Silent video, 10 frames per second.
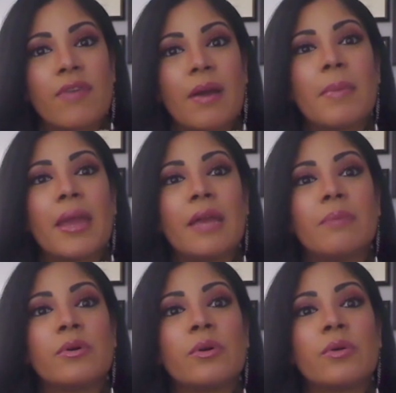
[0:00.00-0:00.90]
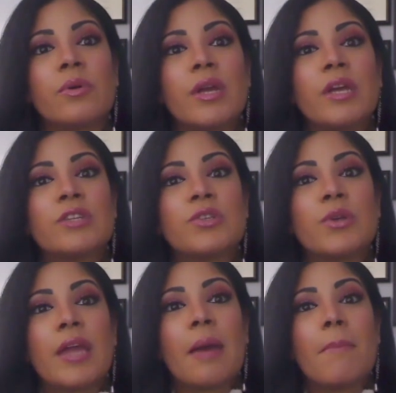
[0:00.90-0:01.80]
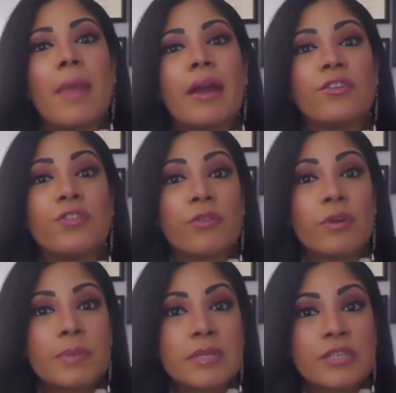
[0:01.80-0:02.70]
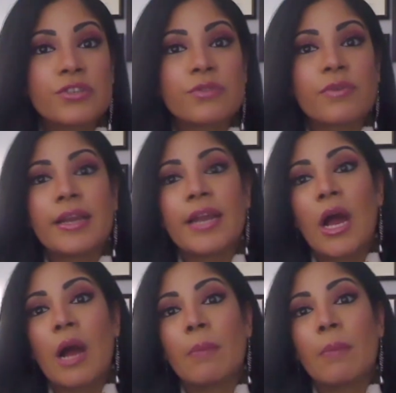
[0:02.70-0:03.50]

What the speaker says: I'm able to get managerial position right now.